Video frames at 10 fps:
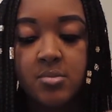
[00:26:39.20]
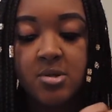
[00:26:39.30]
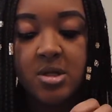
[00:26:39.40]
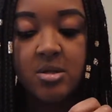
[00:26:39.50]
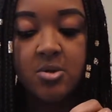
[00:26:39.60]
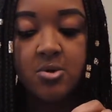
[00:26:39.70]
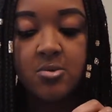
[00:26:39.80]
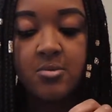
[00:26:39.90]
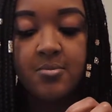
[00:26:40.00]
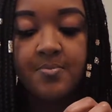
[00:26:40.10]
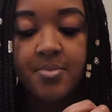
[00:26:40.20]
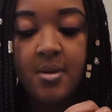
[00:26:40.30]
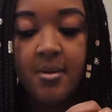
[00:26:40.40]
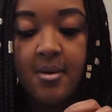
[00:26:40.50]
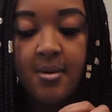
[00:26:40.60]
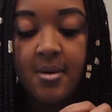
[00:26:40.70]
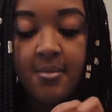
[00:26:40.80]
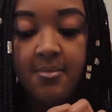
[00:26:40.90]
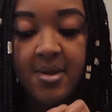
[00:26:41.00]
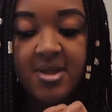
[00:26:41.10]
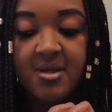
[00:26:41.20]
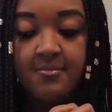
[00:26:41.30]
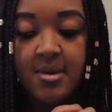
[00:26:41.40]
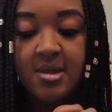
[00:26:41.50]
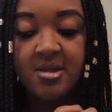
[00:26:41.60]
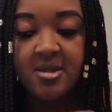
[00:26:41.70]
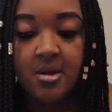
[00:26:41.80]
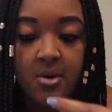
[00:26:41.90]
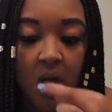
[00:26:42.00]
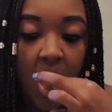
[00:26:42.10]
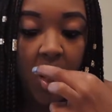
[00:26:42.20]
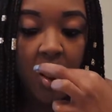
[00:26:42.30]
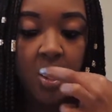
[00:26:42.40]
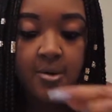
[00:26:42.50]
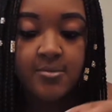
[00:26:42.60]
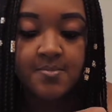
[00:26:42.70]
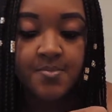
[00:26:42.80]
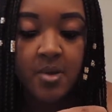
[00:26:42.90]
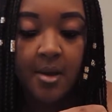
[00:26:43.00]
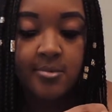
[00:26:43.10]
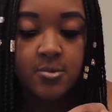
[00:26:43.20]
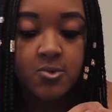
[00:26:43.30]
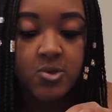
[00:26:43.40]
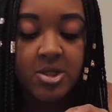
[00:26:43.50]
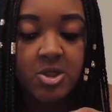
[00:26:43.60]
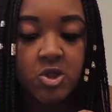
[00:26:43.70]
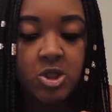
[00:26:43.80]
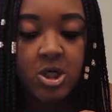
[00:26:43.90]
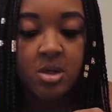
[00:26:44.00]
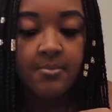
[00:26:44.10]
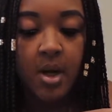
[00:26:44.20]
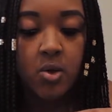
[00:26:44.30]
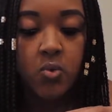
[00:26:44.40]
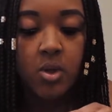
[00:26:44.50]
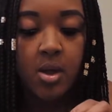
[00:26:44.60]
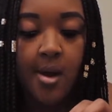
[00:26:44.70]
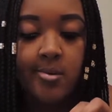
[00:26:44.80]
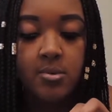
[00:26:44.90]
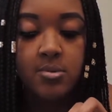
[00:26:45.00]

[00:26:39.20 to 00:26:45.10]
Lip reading: It's like little bits of meat still on this chicken bone.